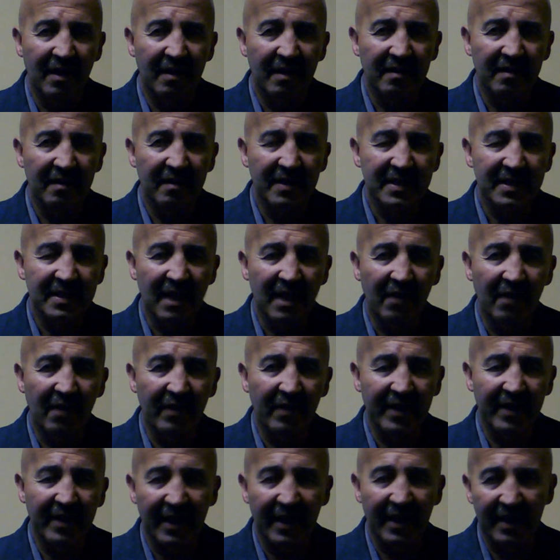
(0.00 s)
discovered
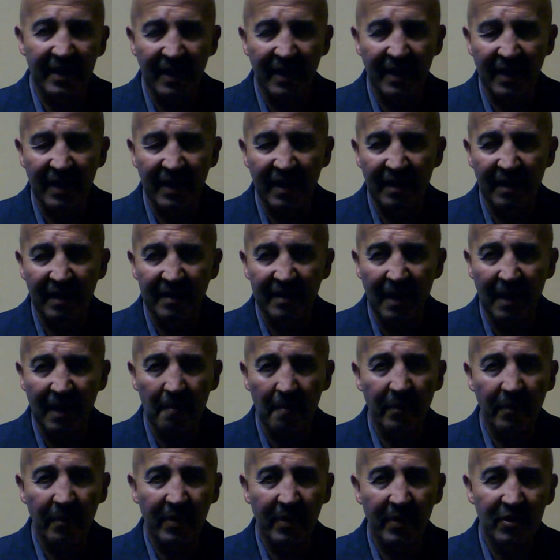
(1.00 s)
that the
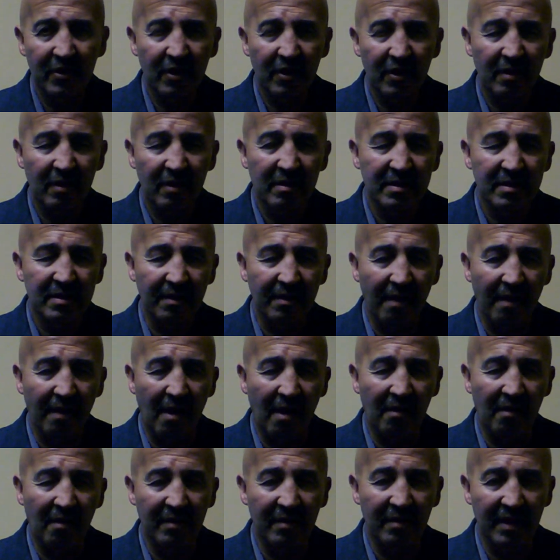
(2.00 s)
temperatures
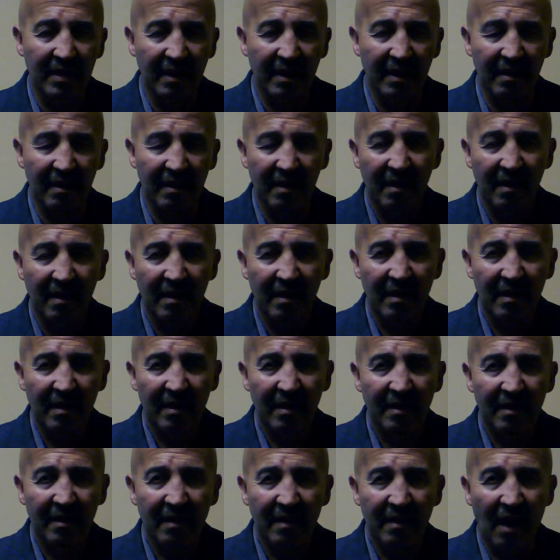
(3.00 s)
around
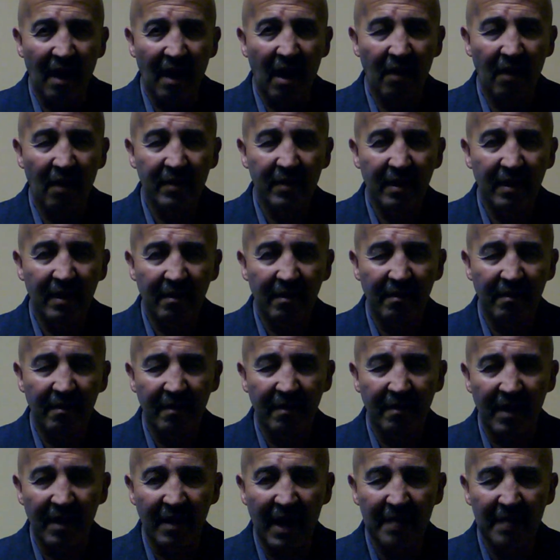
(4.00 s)
the outer
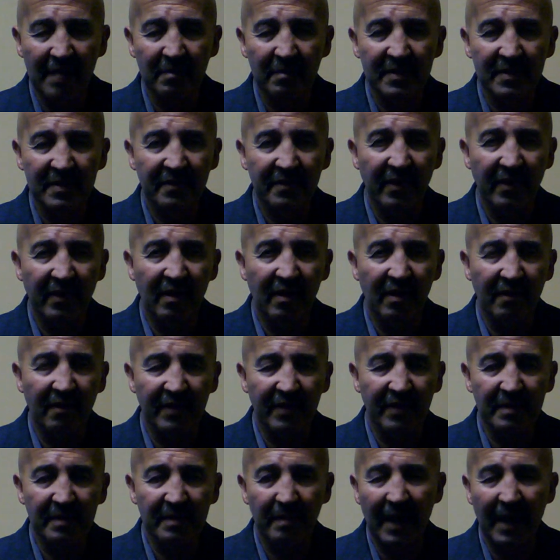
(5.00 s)
atmosphere of
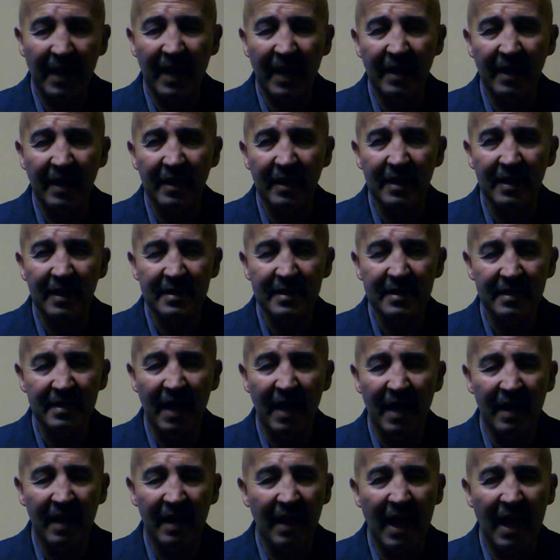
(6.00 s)
this planet is not